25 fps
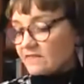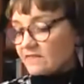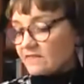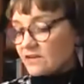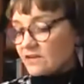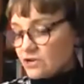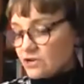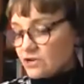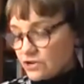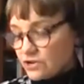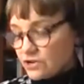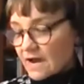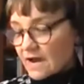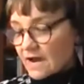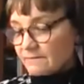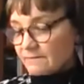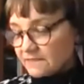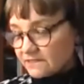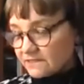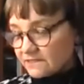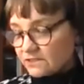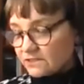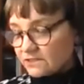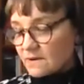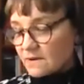the
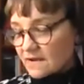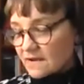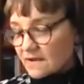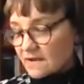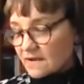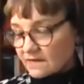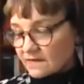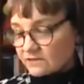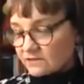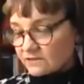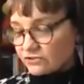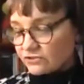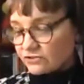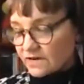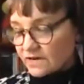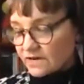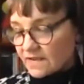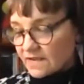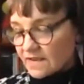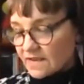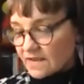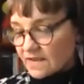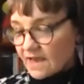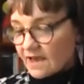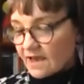newcomers to our
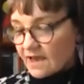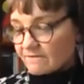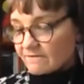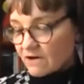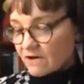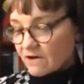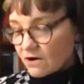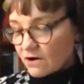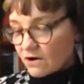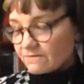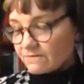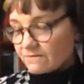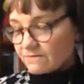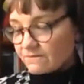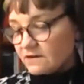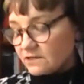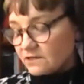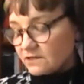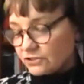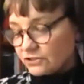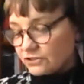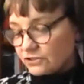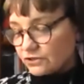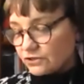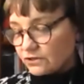country have often
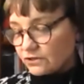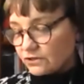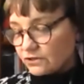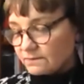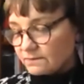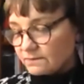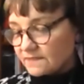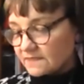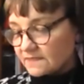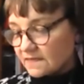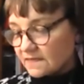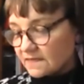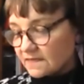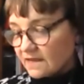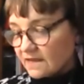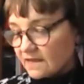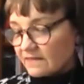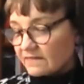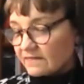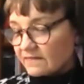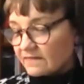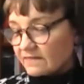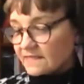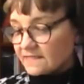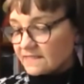assumed
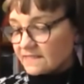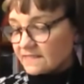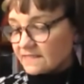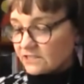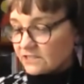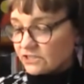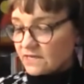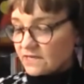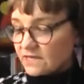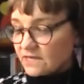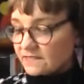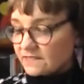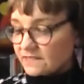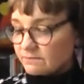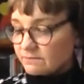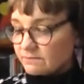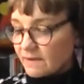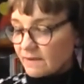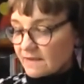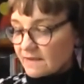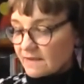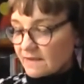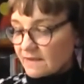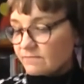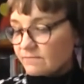that Indigenous
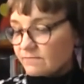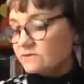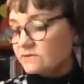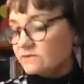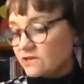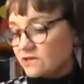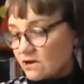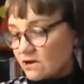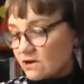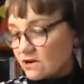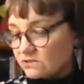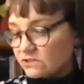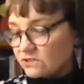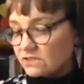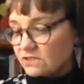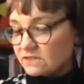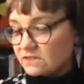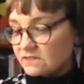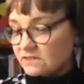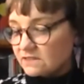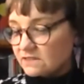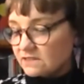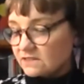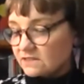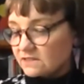peoples,
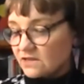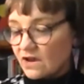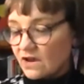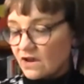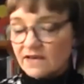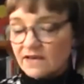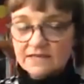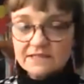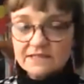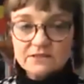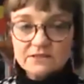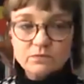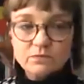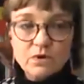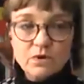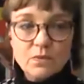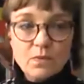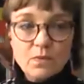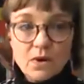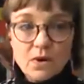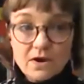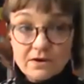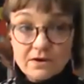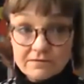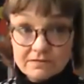cultures and societies
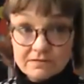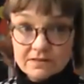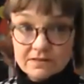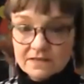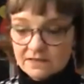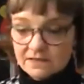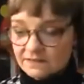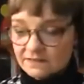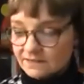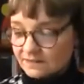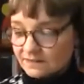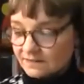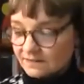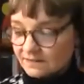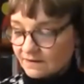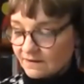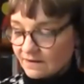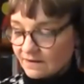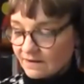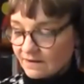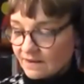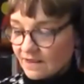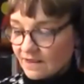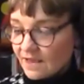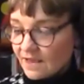were worthless
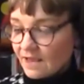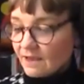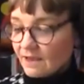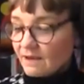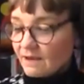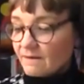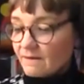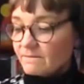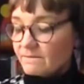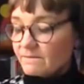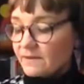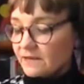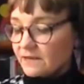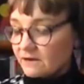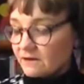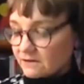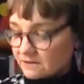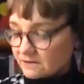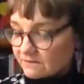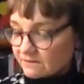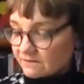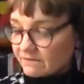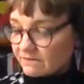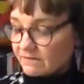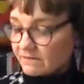
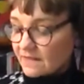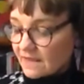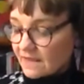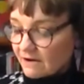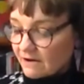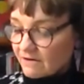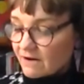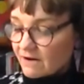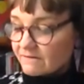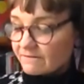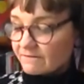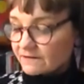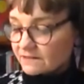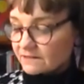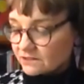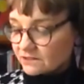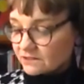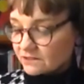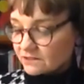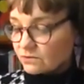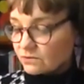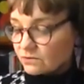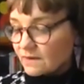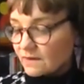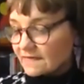because of their
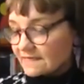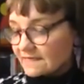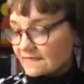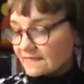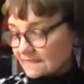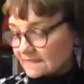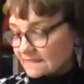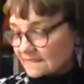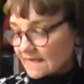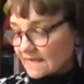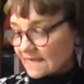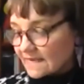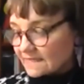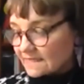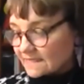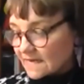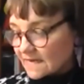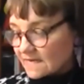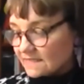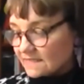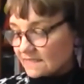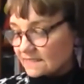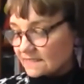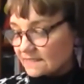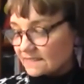efforts to understand
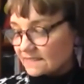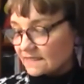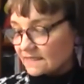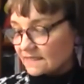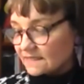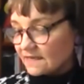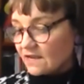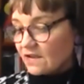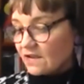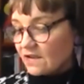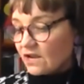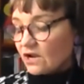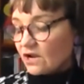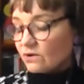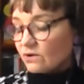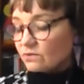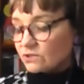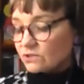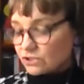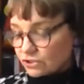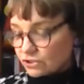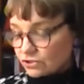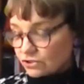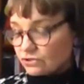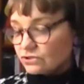us
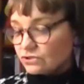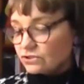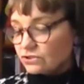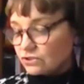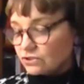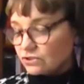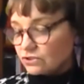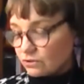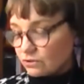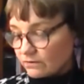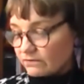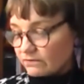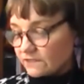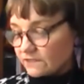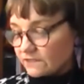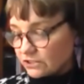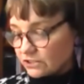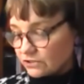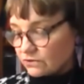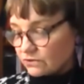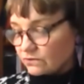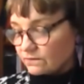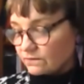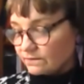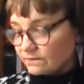were too
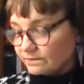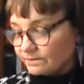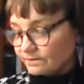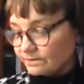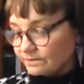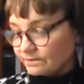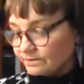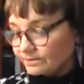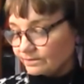superficial.